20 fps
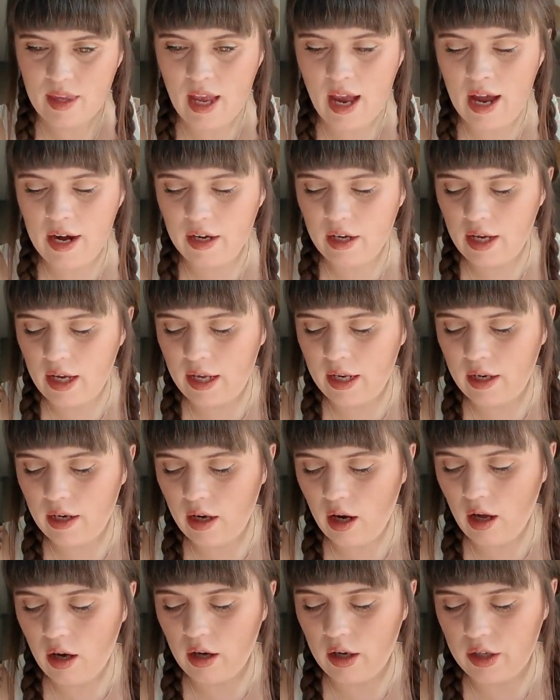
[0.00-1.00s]
And in
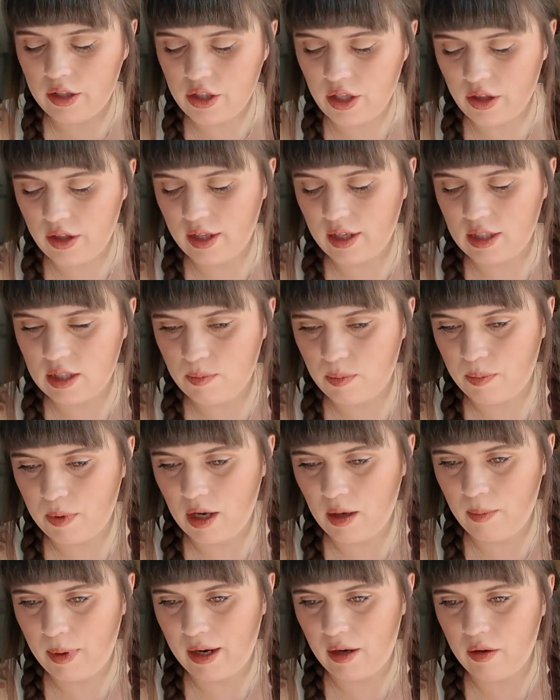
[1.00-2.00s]
large, I think it's
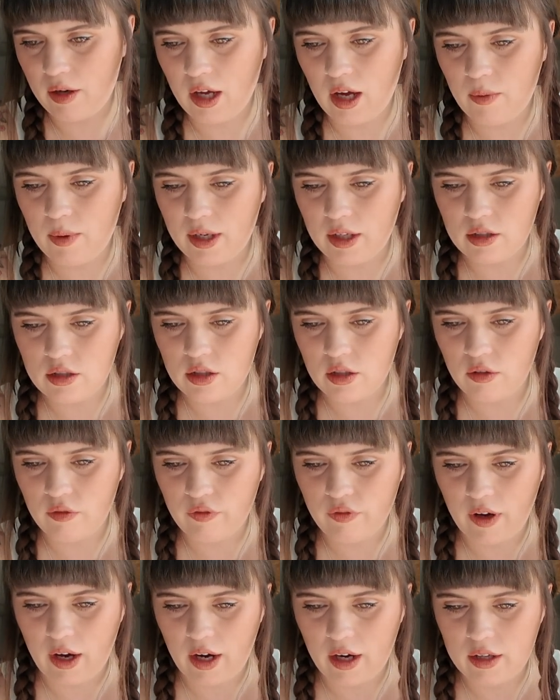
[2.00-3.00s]
about going too
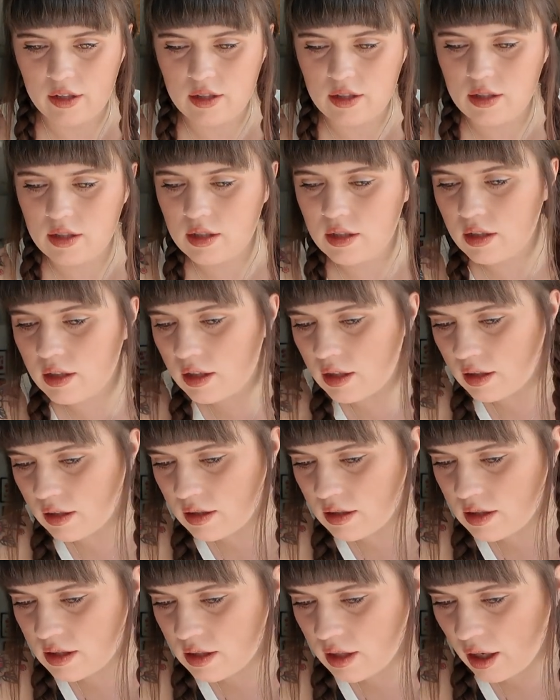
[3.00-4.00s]
fast.
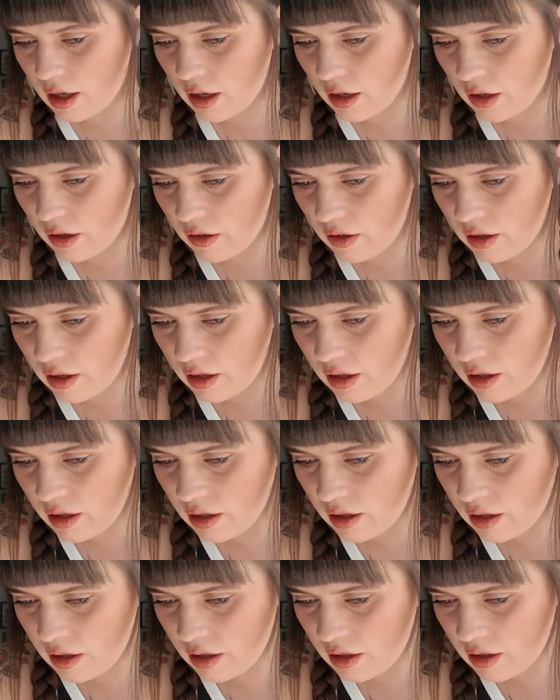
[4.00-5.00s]
And so,
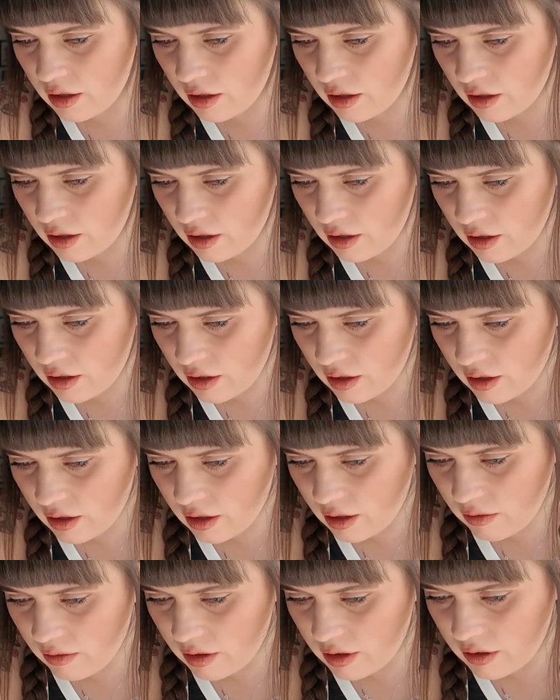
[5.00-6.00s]

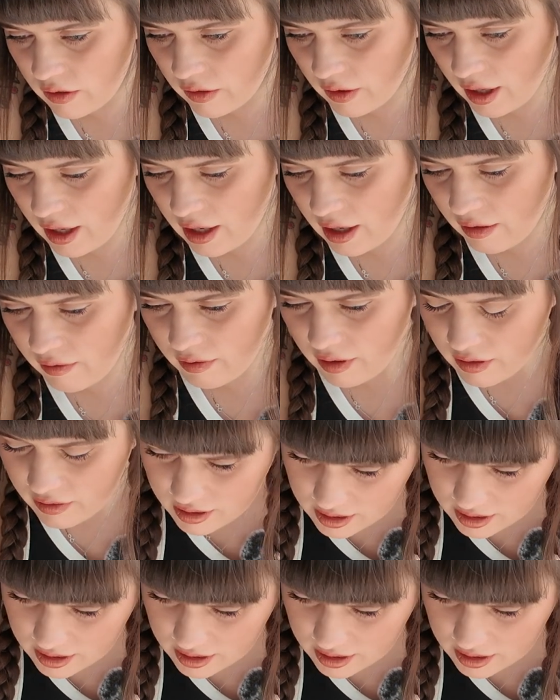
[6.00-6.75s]
I don't want to do that. Where